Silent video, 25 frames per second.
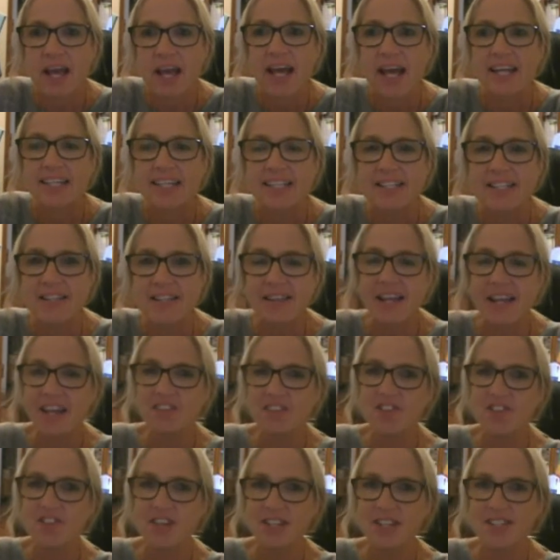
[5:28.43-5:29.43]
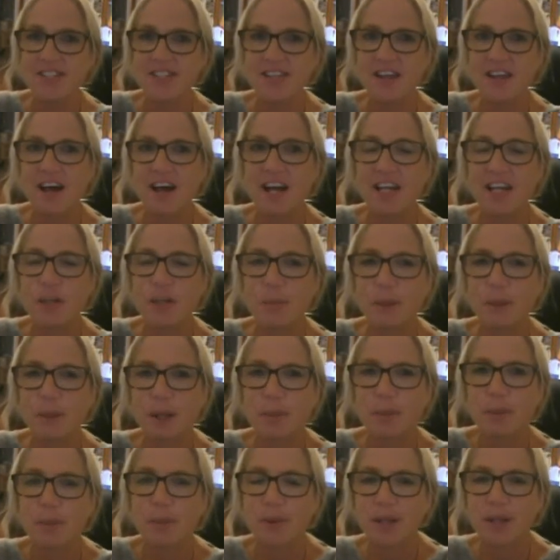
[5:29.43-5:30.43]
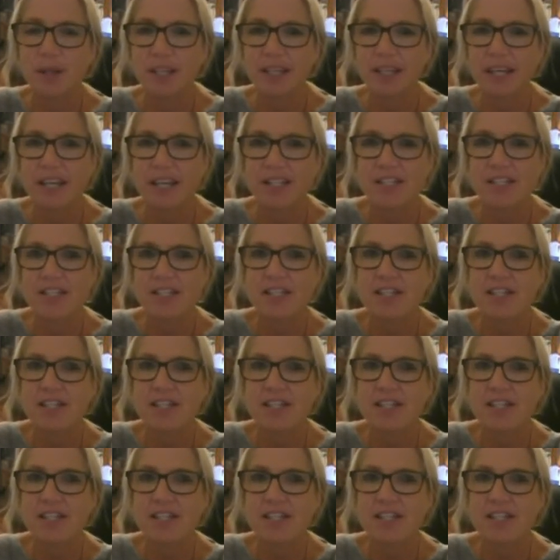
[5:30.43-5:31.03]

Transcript: And isn't that just like people that get